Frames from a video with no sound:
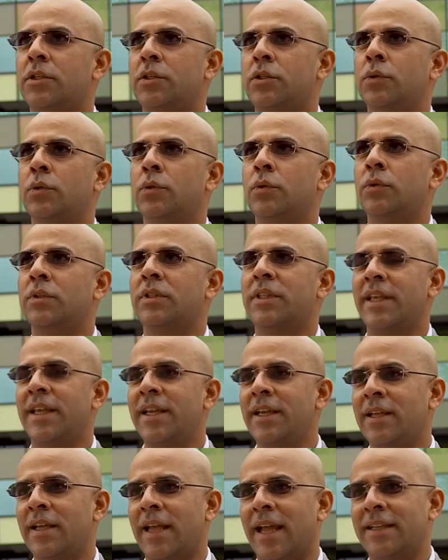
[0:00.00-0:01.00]
to
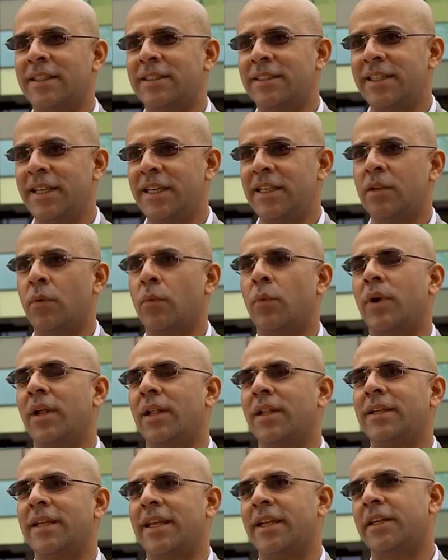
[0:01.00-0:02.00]
think and see the
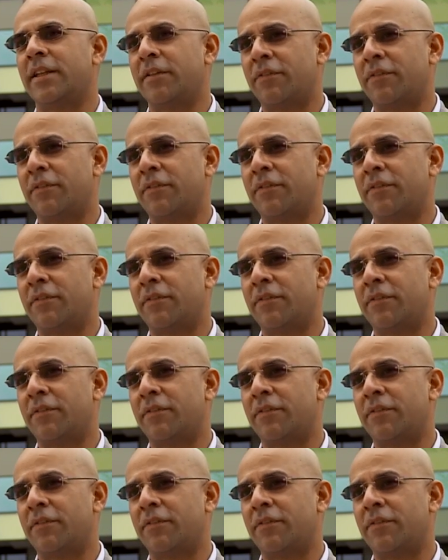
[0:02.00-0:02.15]
world in a